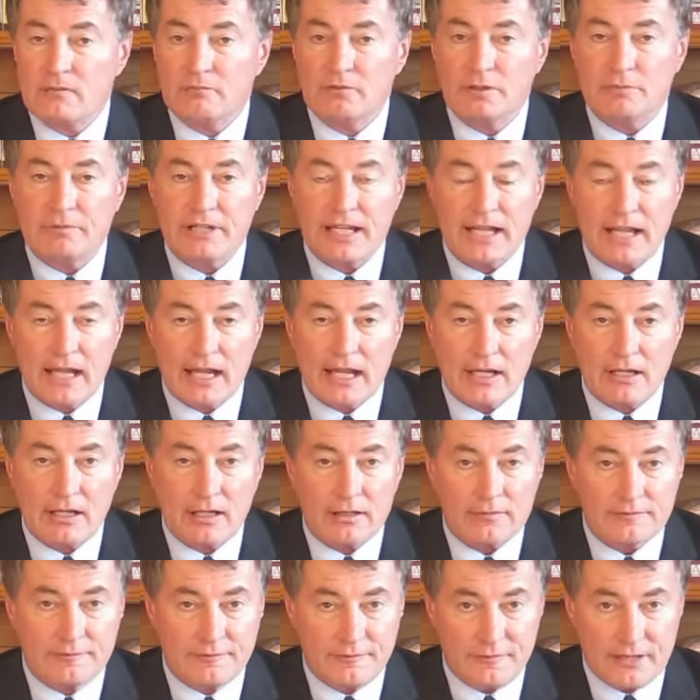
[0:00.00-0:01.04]
When we had
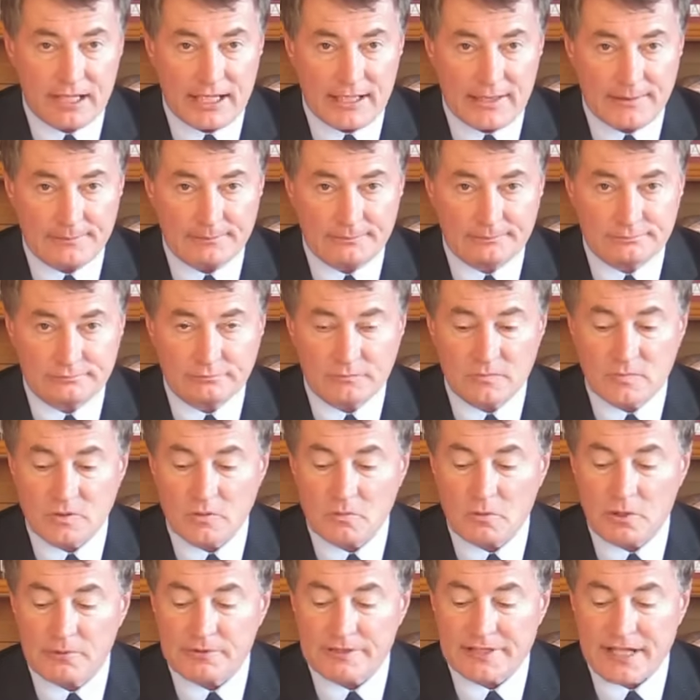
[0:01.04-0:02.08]
our flame,
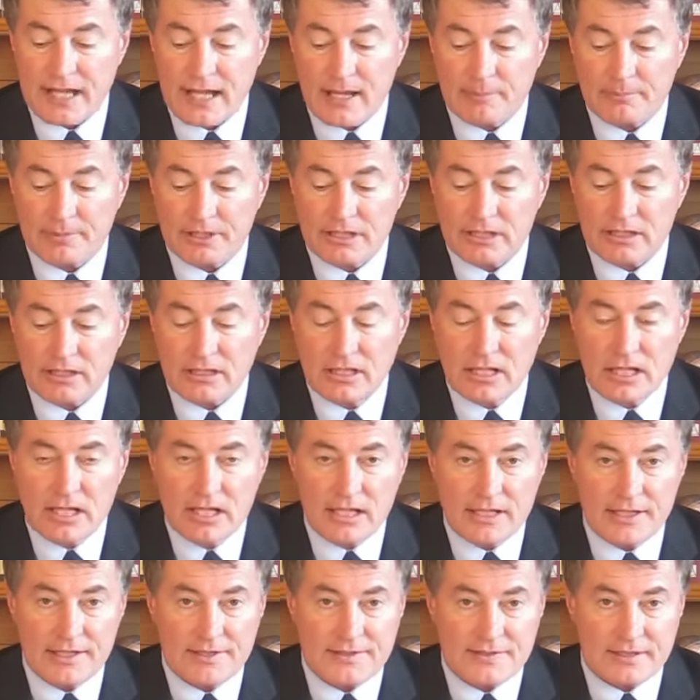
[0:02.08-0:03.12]
what was happening
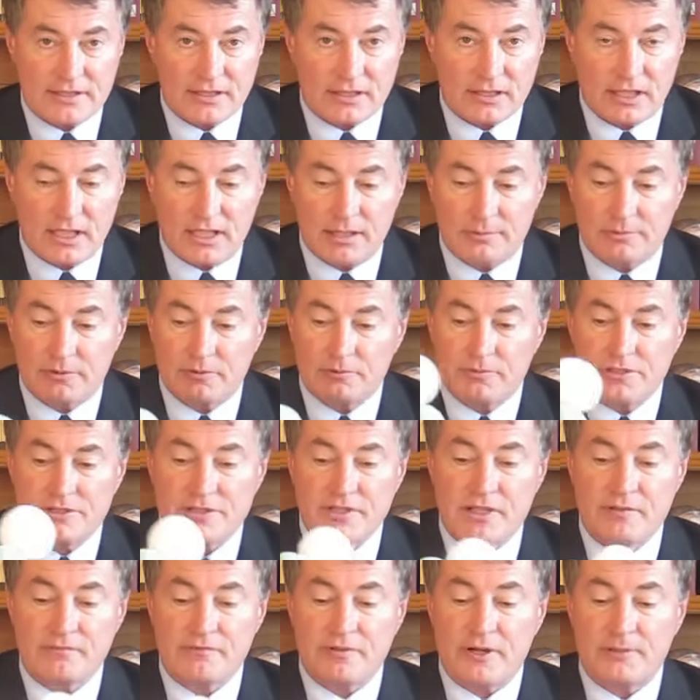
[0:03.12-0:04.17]
is that carbon,
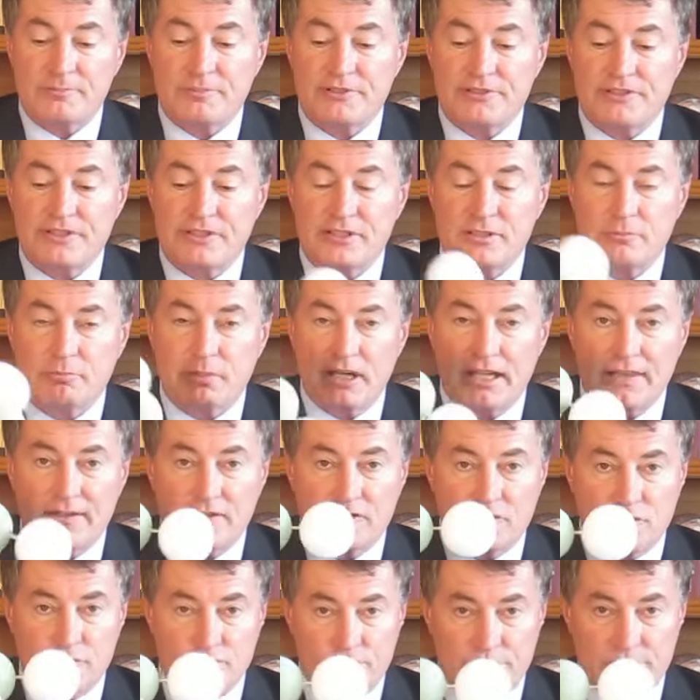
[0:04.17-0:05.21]
which I've represented by the
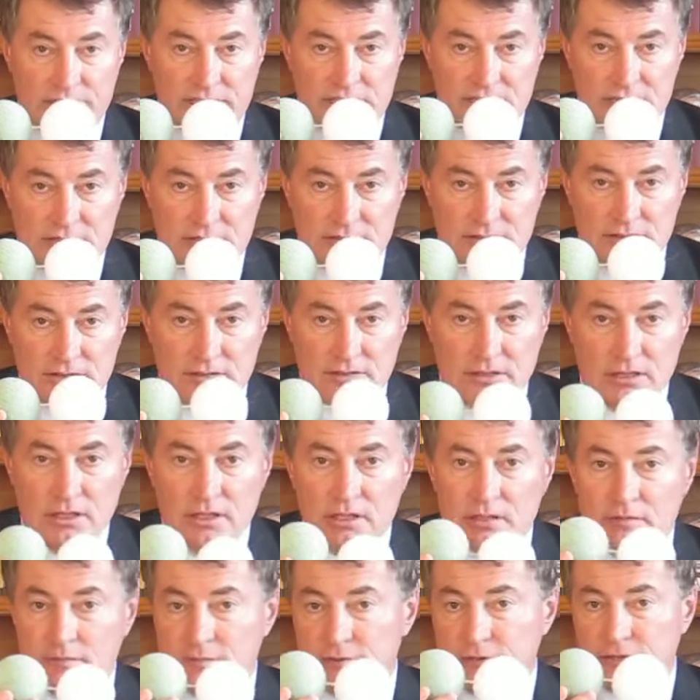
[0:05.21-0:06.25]
green
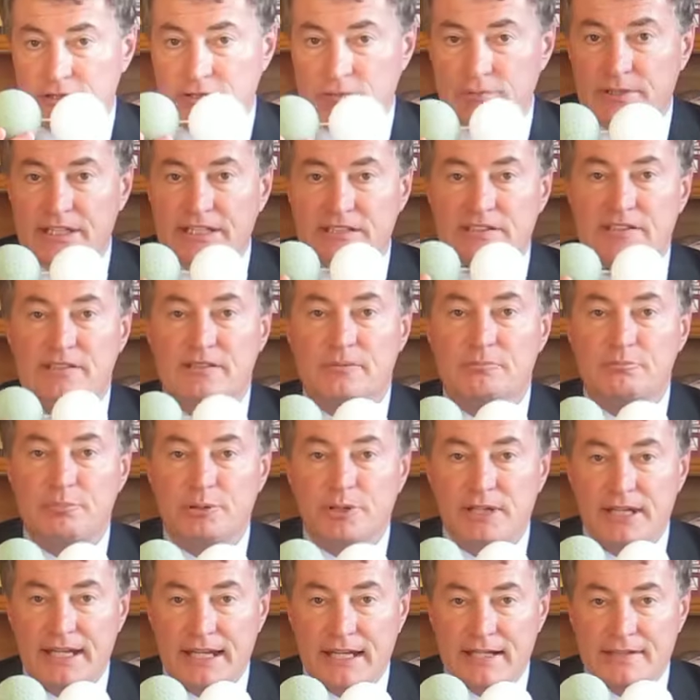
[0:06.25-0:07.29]
for the green
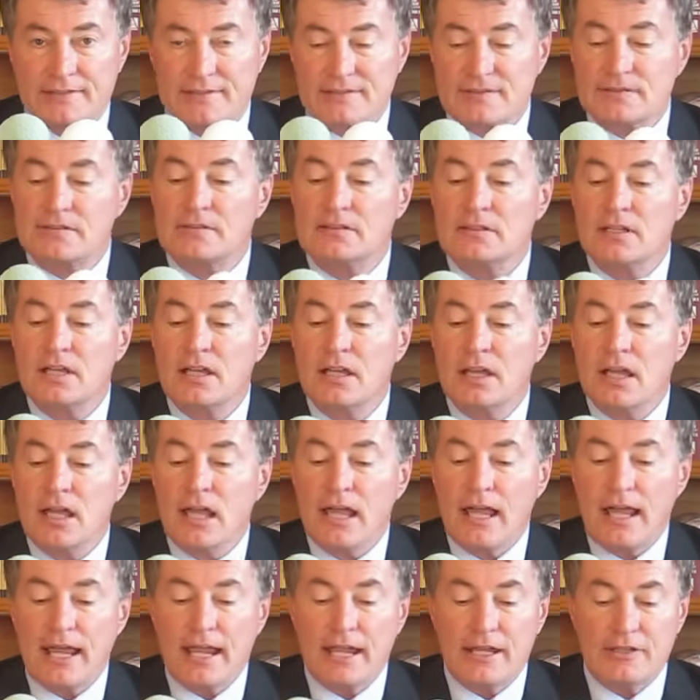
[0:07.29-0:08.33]
plants,
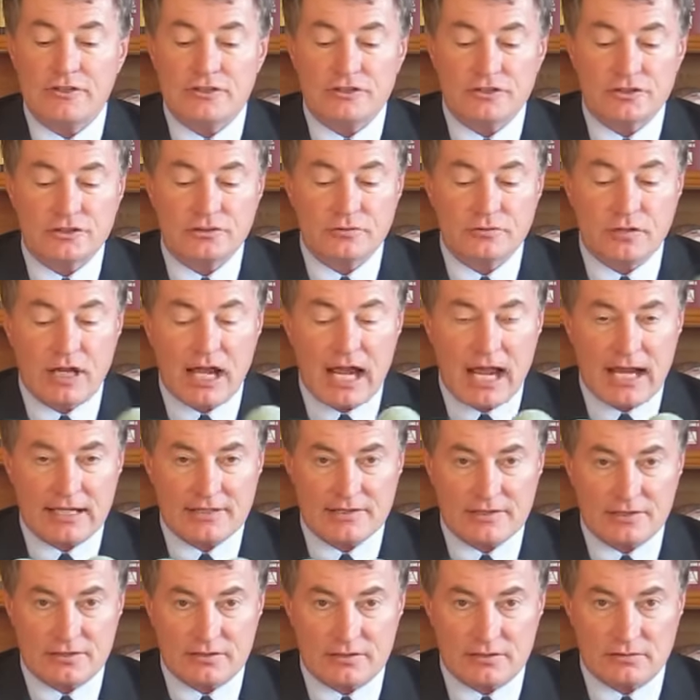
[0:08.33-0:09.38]
and two
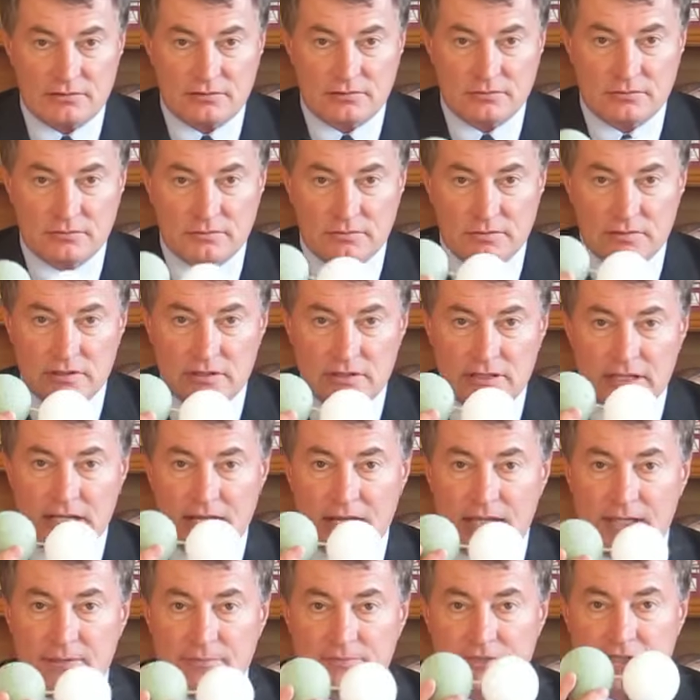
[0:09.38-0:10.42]
oxygen
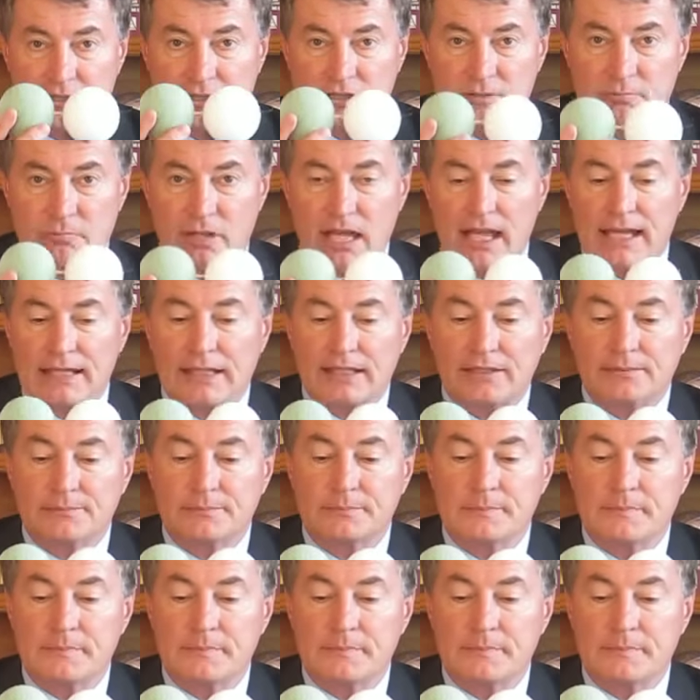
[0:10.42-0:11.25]
atoms are combining